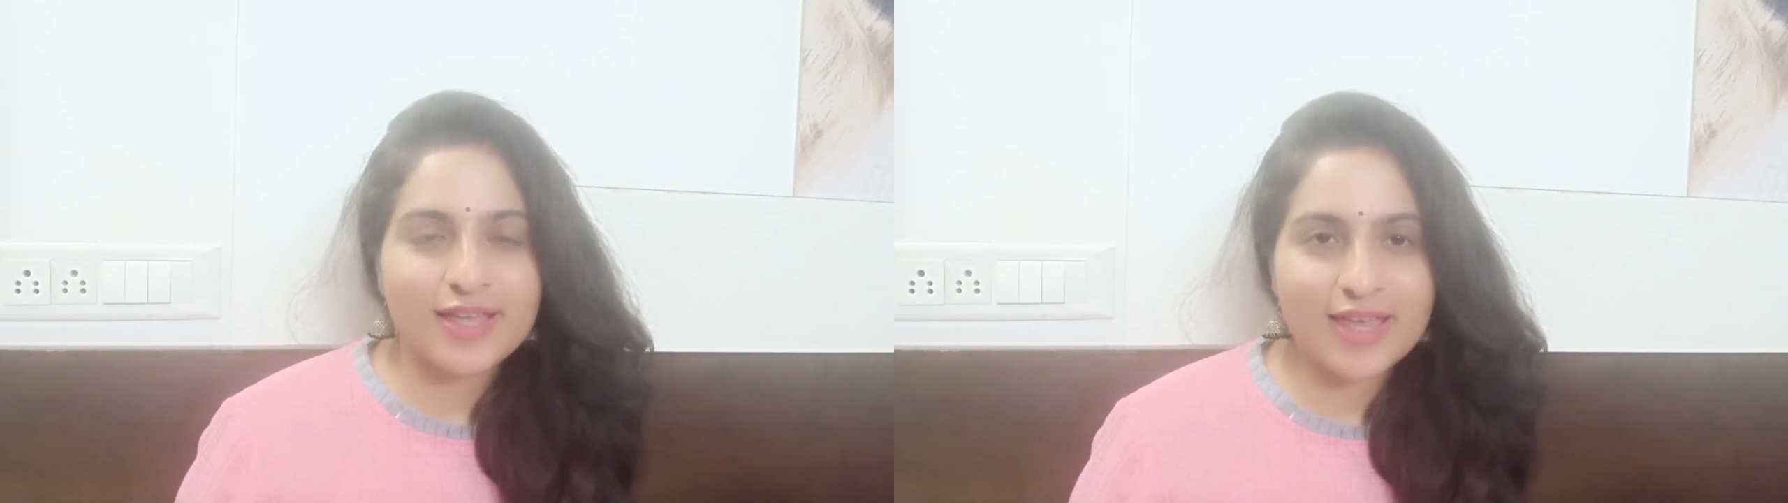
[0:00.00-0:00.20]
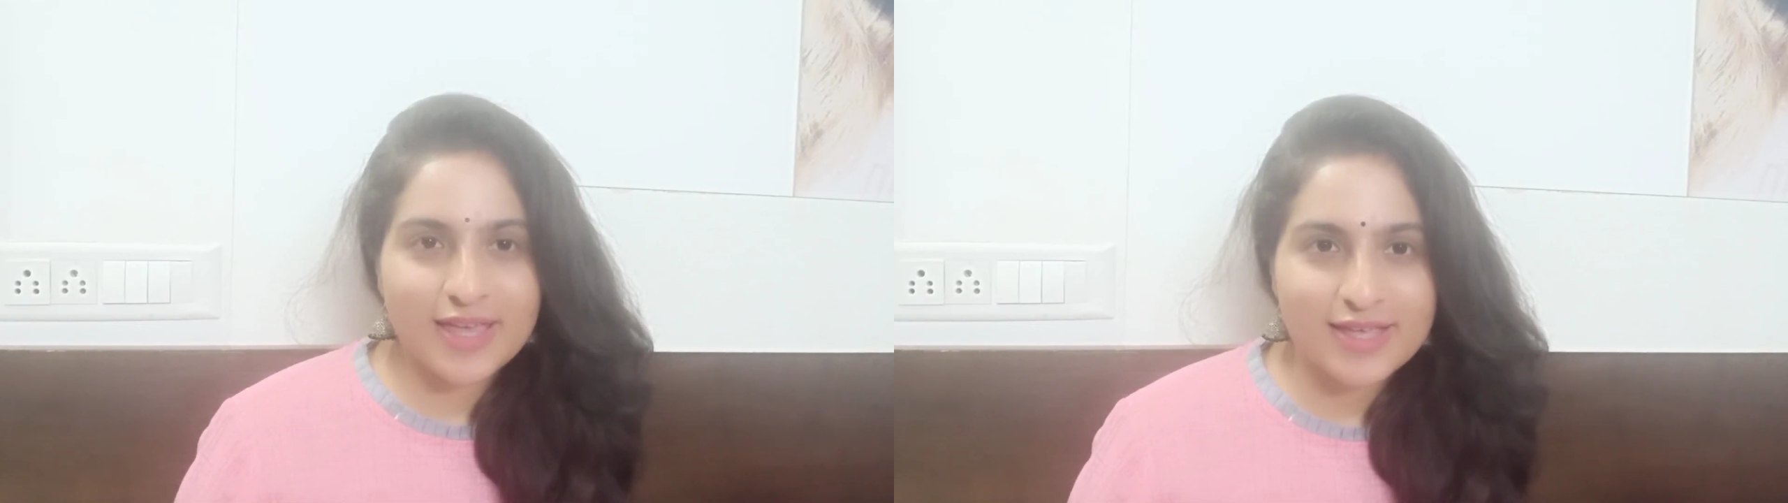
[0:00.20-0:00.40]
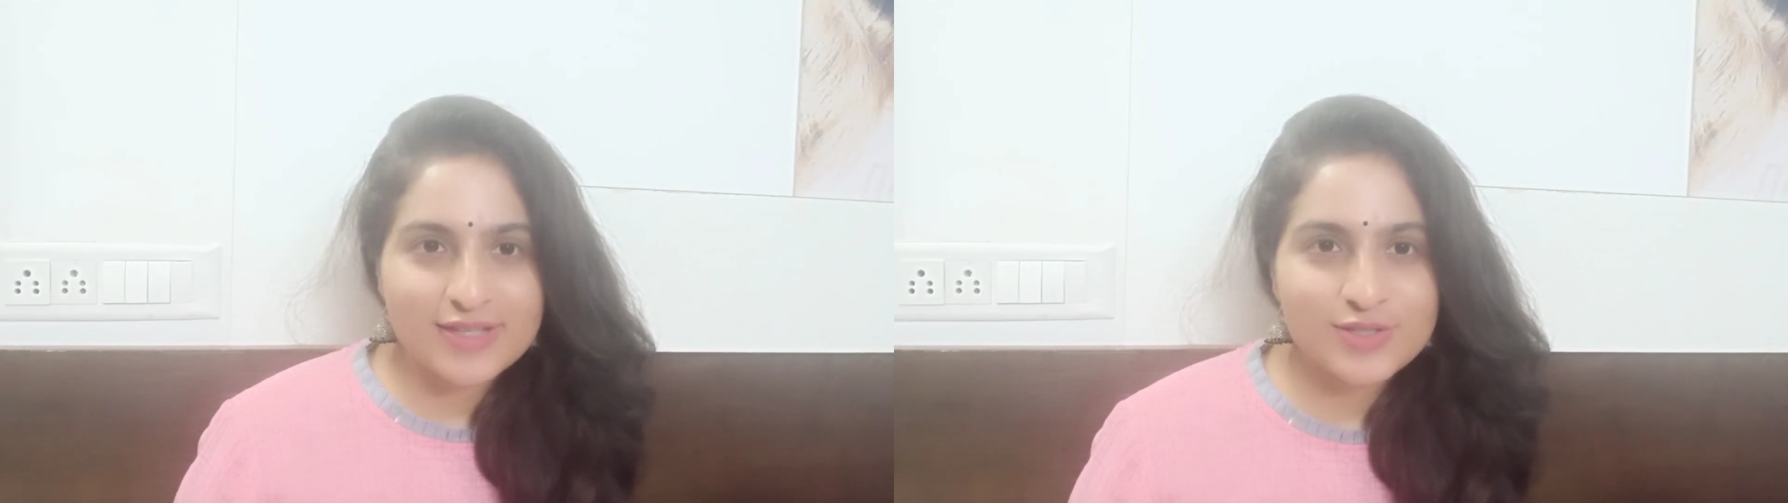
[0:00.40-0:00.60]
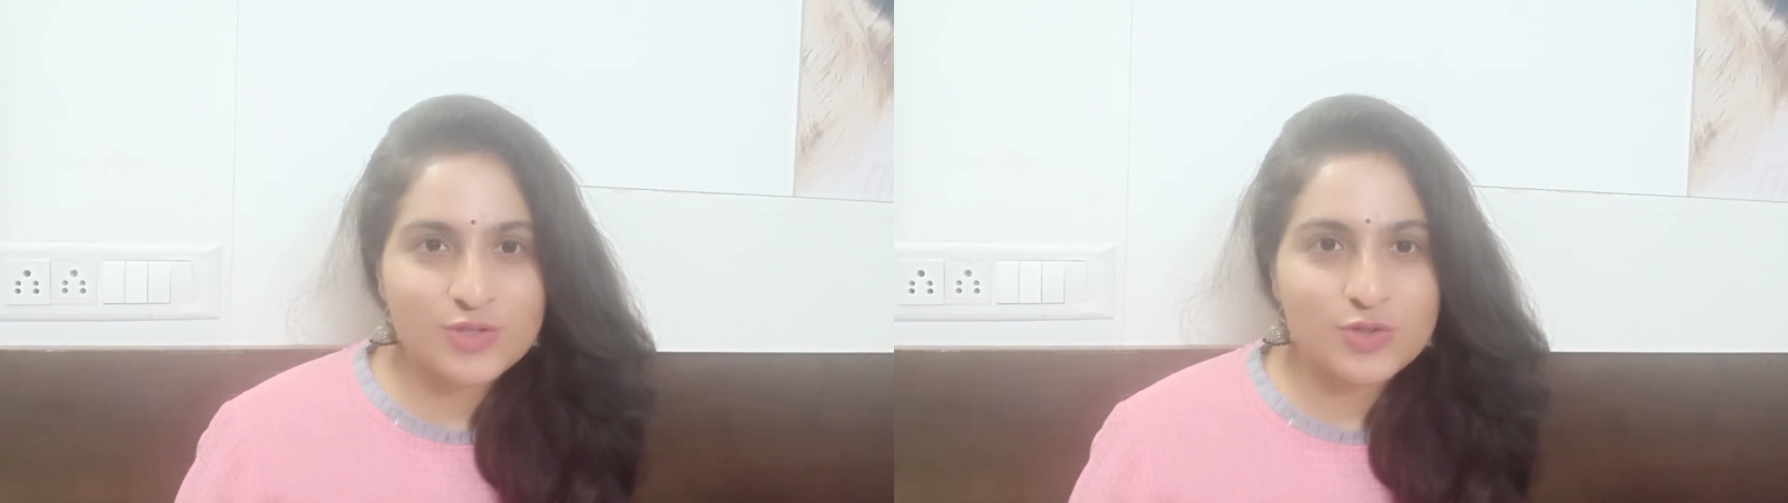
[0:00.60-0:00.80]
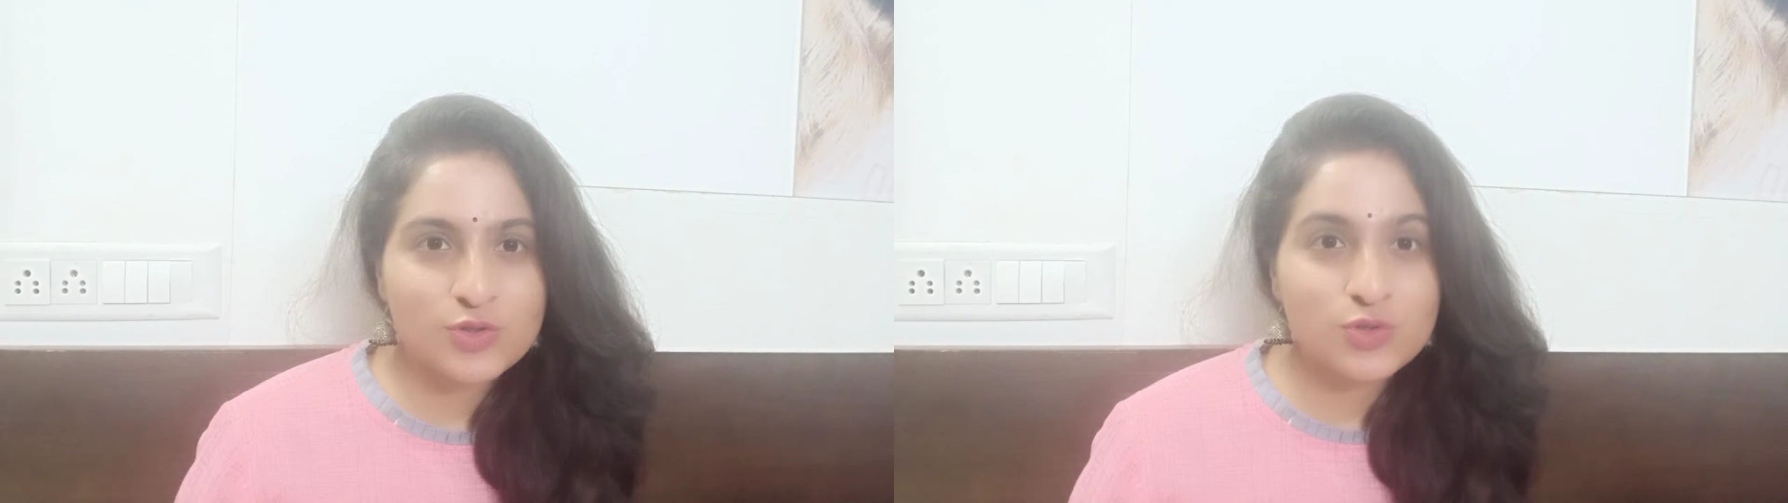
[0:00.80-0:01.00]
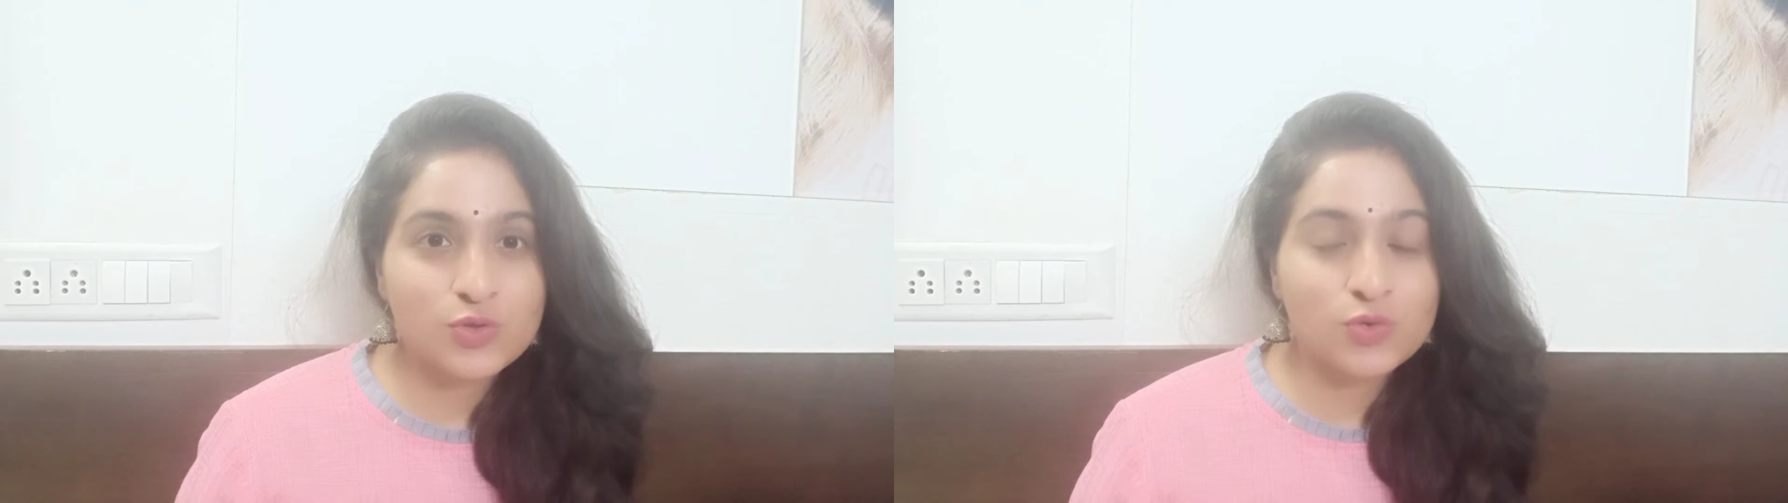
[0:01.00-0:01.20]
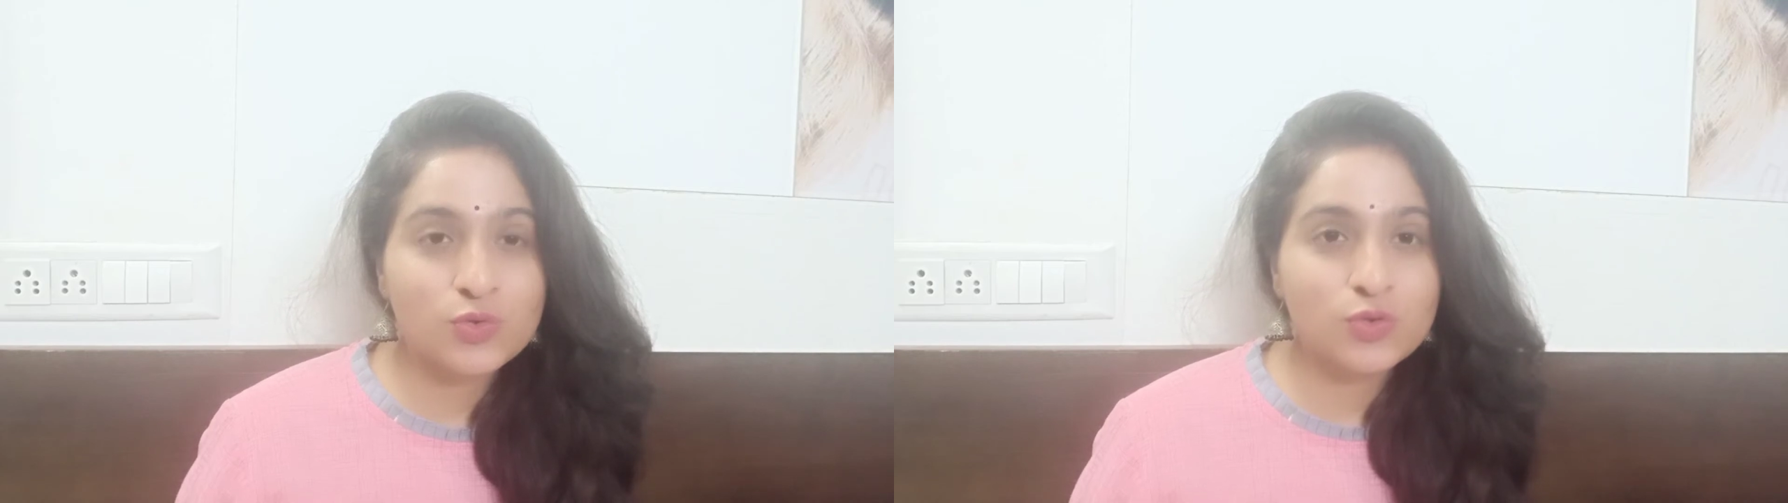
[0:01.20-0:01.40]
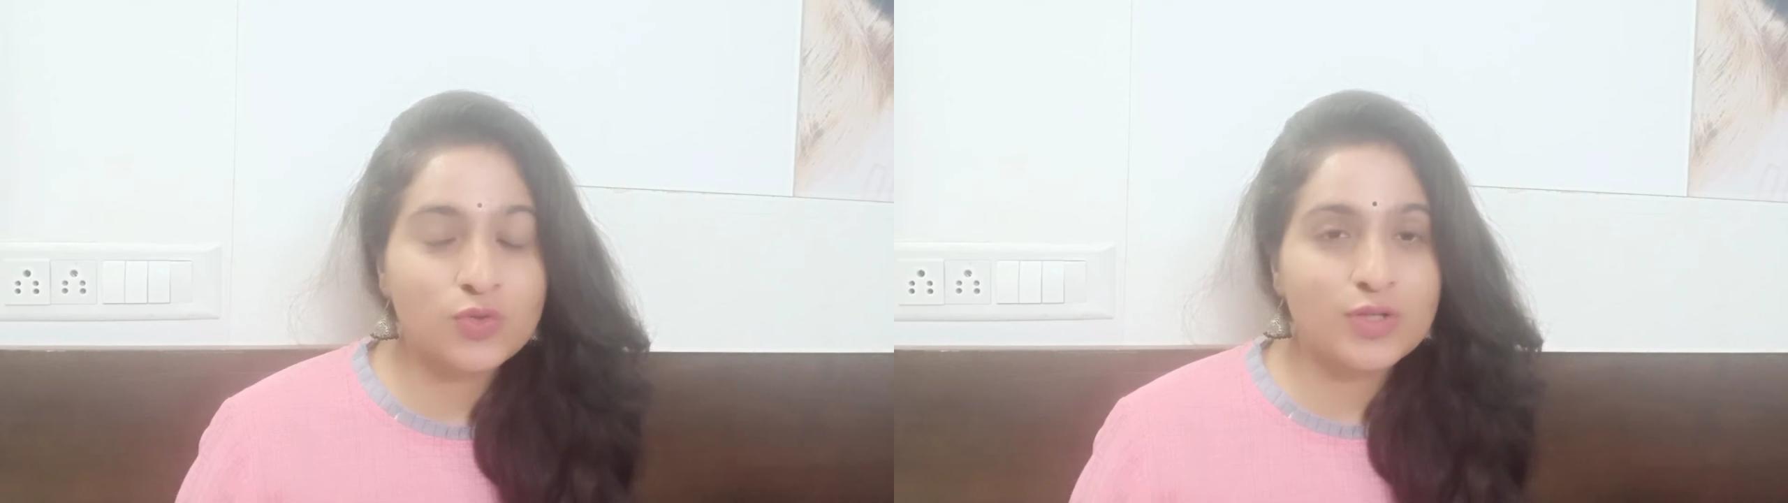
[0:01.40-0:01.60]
is to